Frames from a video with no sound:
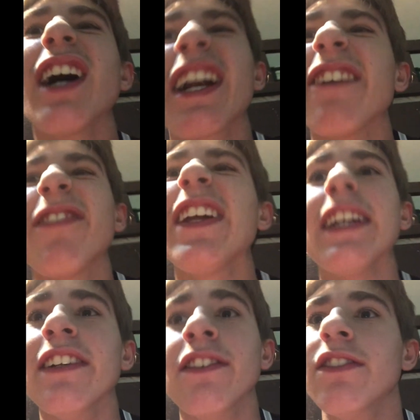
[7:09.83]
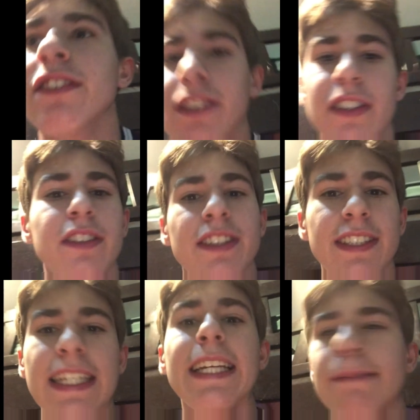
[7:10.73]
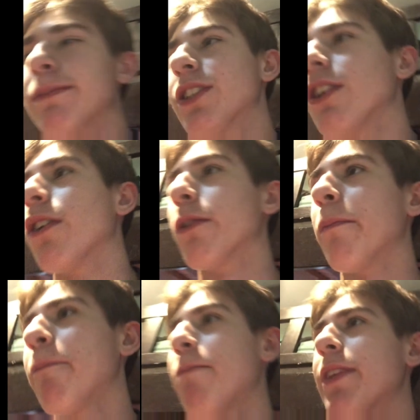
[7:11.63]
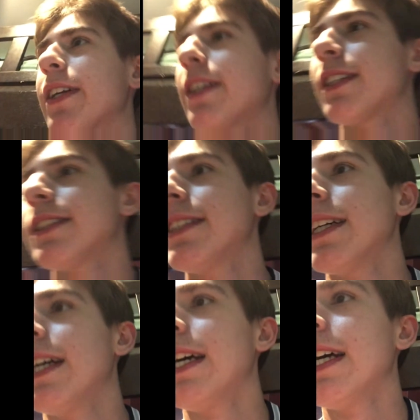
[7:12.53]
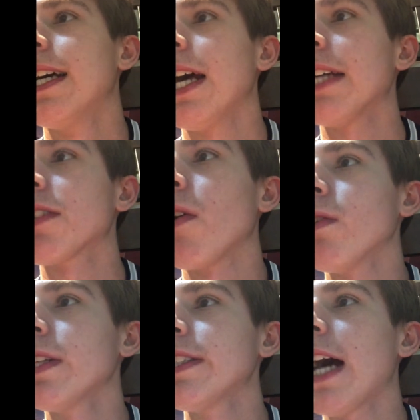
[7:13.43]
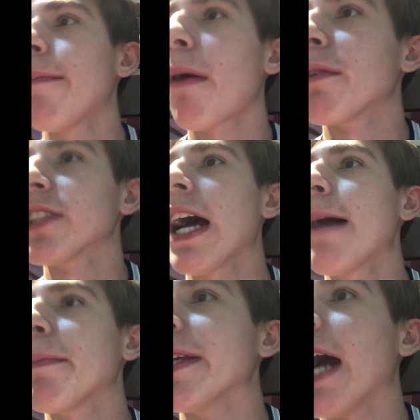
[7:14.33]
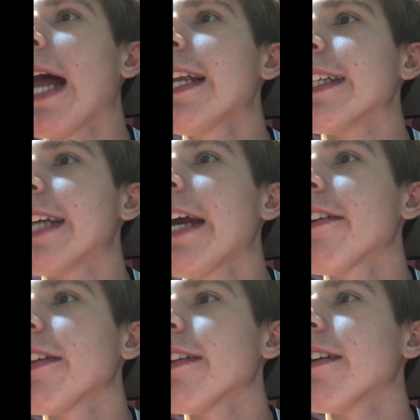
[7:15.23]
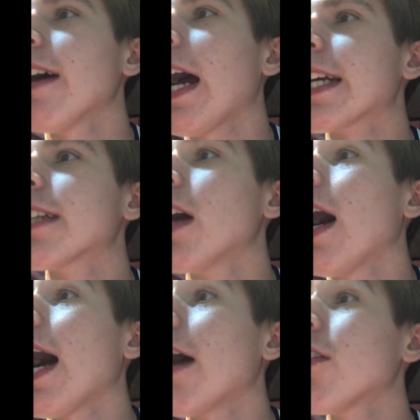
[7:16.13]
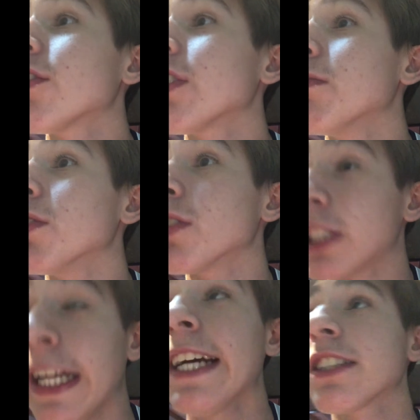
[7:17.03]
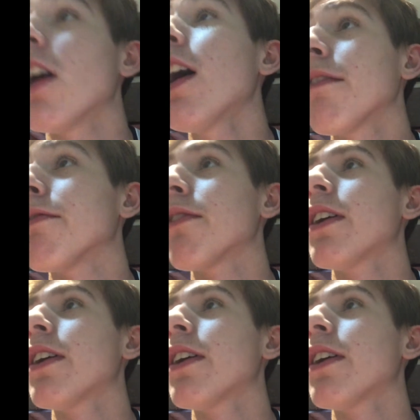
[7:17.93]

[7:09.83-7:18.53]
undefeated team, so that's the only time I was happy. I didn't care. I I honestly was ticked off